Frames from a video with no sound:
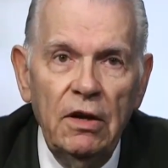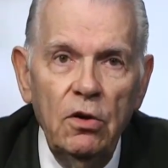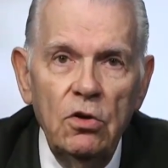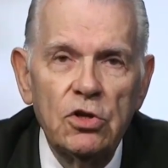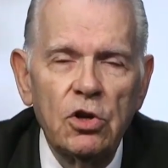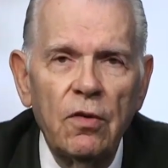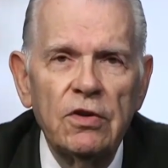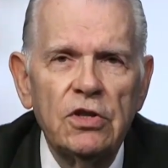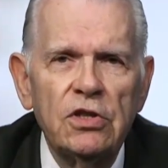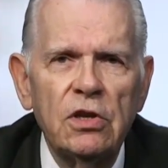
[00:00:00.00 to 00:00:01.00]
news
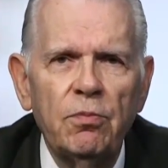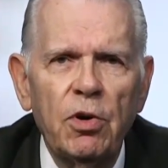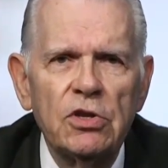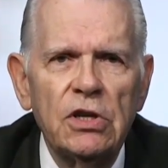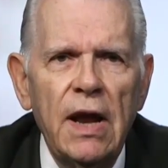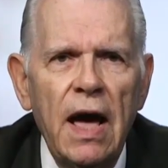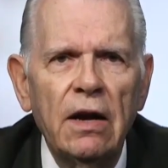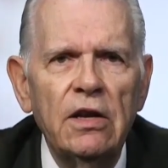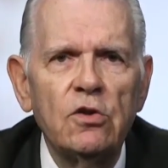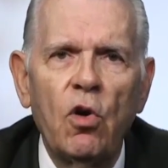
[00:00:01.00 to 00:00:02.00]
services and
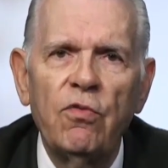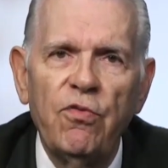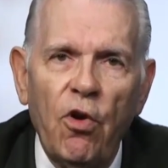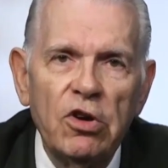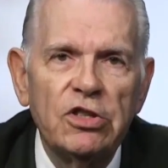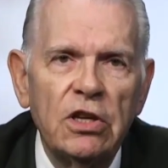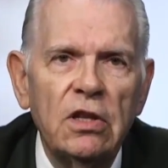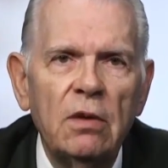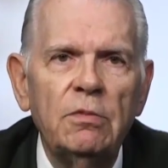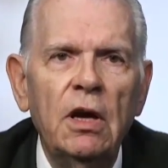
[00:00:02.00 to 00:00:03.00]
personalities or forcing
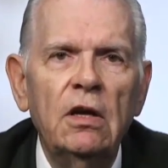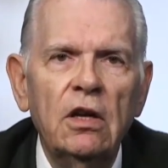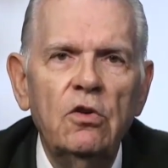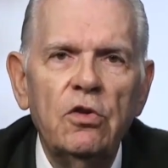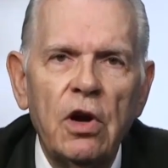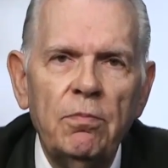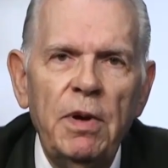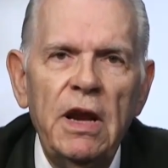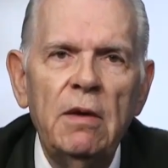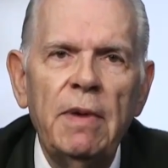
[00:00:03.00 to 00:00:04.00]
them to do their
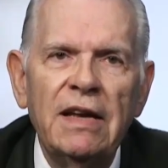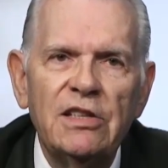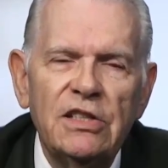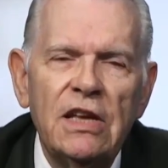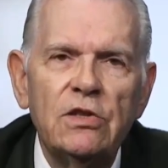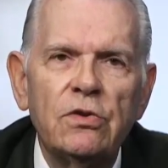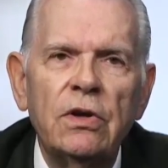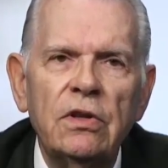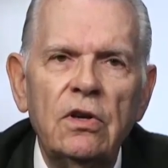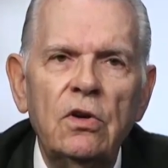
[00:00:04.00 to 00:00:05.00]
bidding by censoring
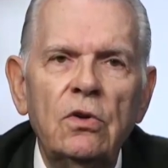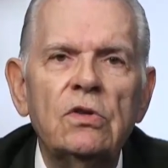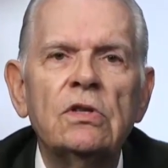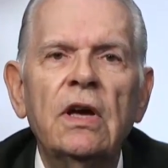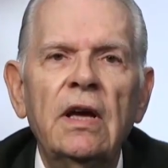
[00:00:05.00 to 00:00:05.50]
the news